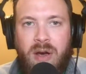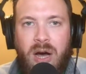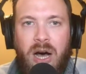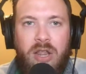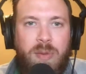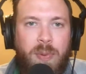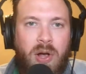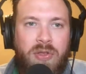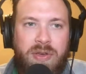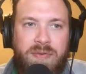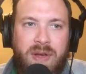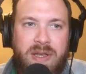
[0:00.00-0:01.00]
On the
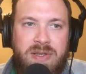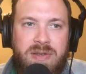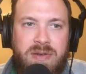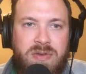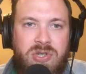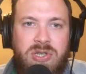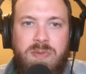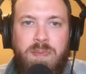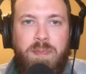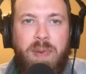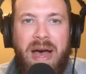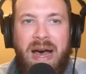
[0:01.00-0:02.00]
ball defense, just
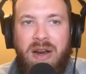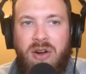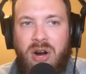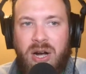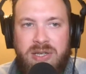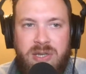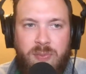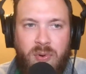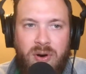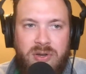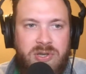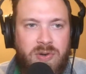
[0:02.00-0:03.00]
bad across the
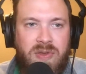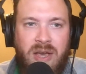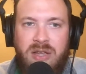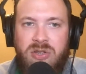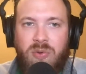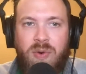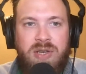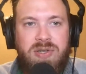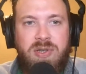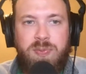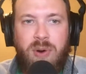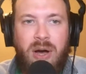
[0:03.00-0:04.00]
board. So D'Angelo
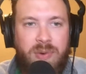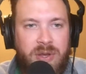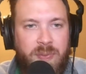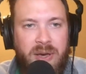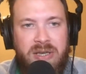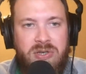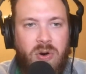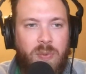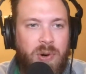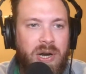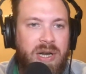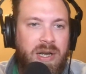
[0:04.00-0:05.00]
Russell is probably the biggest
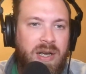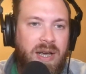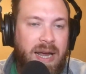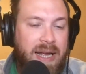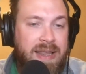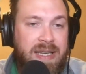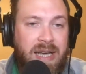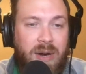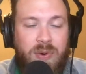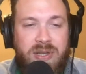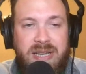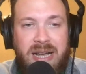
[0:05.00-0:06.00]
culprit. Anthony
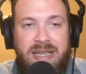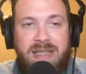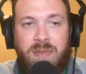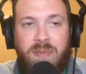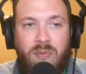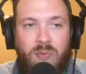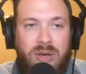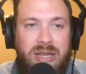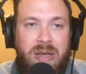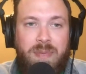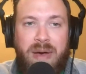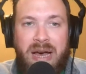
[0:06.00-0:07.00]
Edwards had some
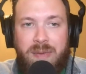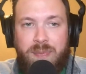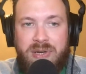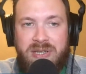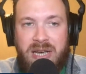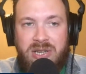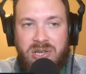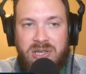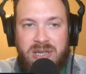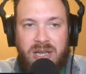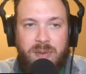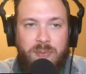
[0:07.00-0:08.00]
really bad
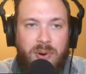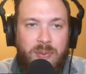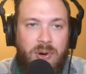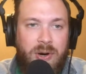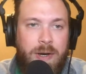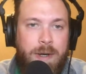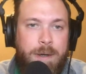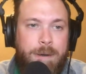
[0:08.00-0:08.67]
possessions on the perimeter.